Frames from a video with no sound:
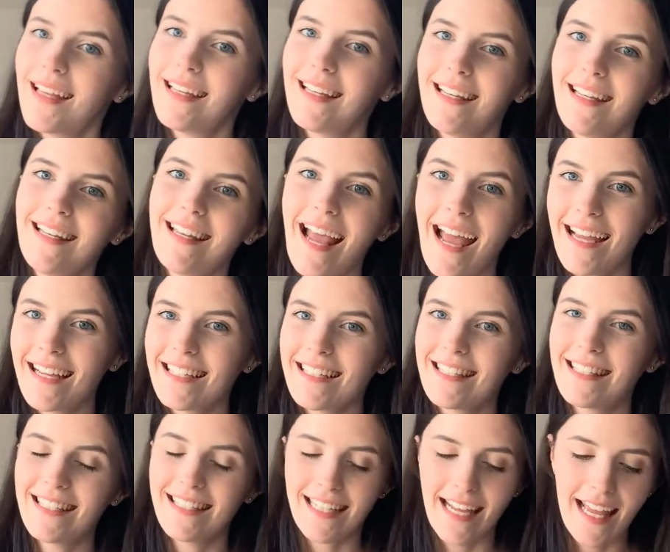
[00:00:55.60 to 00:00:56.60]

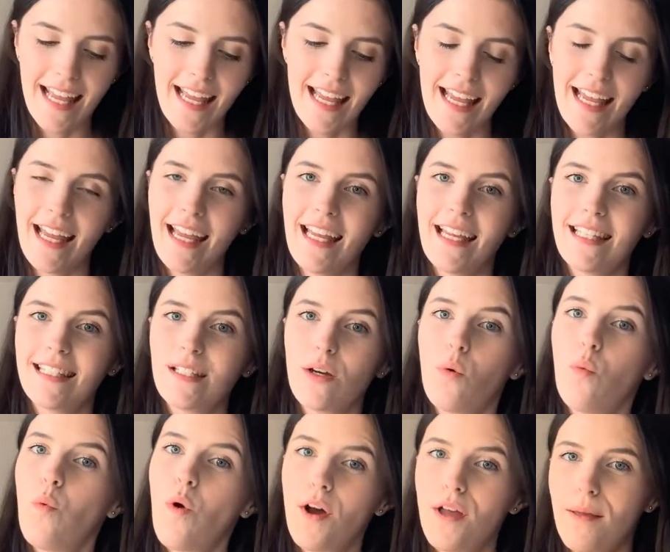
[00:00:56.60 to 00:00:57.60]
Next is
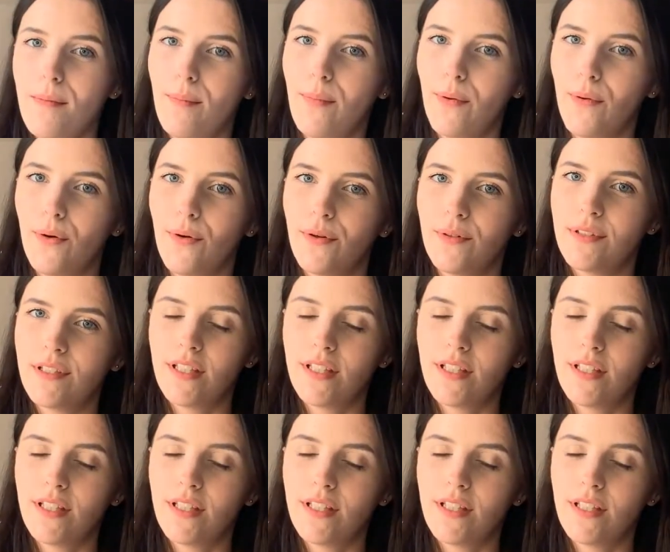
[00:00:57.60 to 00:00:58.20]
whiteboards.